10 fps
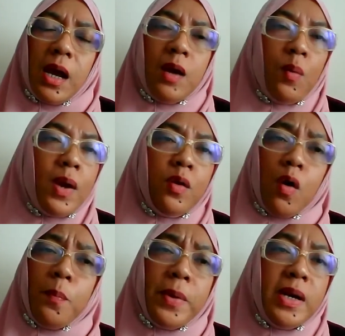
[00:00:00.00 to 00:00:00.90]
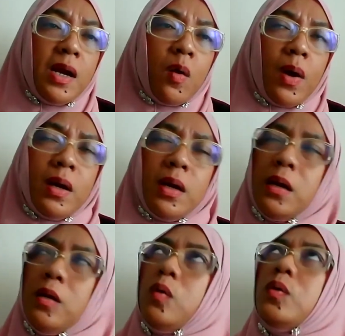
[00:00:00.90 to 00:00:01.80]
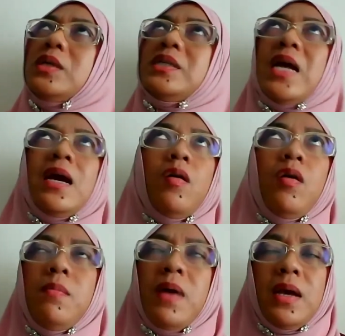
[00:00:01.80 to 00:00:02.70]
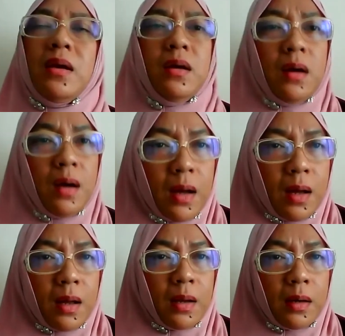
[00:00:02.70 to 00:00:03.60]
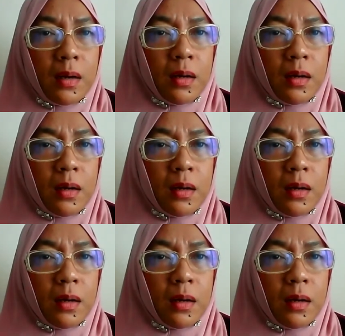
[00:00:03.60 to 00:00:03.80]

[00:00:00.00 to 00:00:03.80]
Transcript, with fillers: And when you open the inquiry, you was like, oh my God.